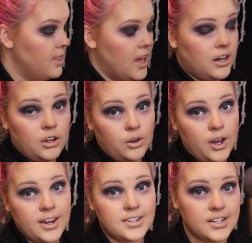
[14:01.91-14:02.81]
then go
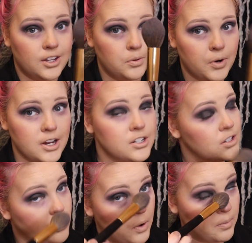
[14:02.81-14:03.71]
ahead and take your
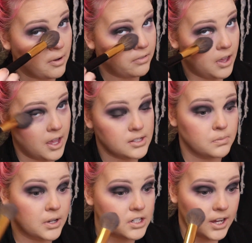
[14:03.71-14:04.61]
brush, wipe off as
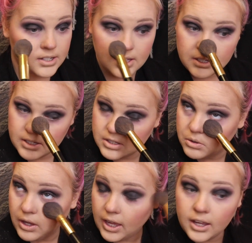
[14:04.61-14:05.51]
much excess as you
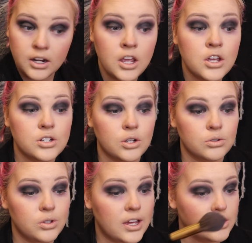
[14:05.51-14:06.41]
can. Don't
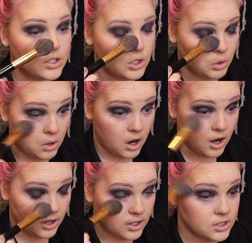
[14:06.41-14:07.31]
do that too
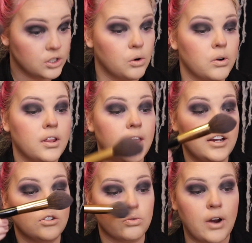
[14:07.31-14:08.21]
hard because you don't want to
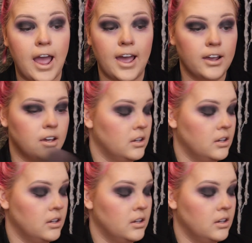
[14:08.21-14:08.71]
like drag